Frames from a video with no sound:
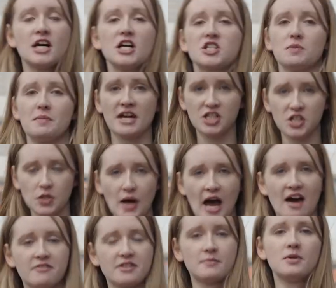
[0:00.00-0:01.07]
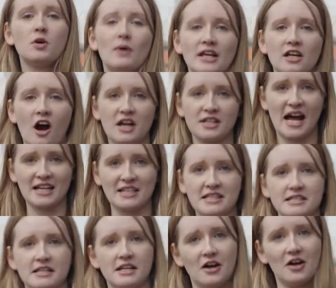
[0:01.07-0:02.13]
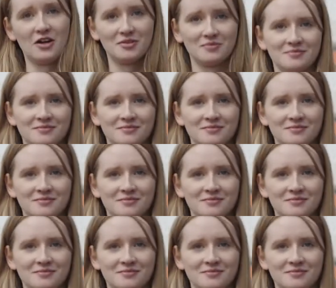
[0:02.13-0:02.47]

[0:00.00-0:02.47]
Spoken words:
so make sure you have them when contacting City Hall.